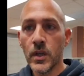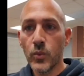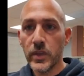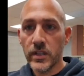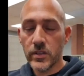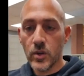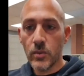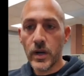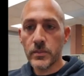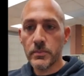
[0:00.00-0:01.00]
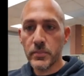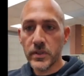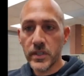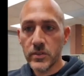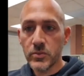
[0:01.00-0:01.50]
we need to know about,
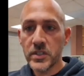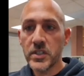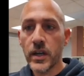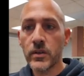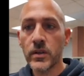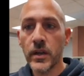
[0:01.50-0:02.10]
please reach out